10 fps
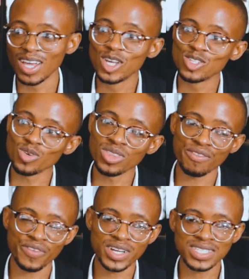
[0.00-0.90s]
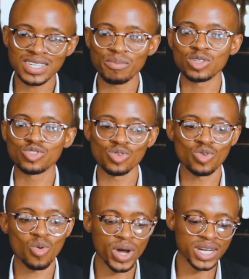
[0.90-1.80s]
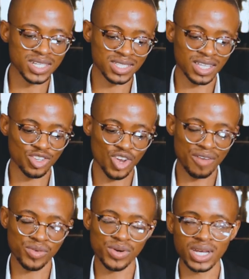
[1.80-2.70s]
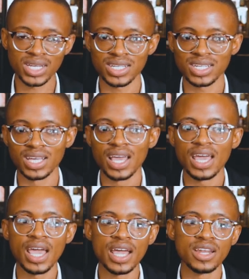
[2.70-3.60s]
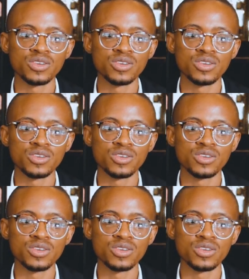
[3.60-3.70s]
Mm. So the first step is to know what it is that you have created mm.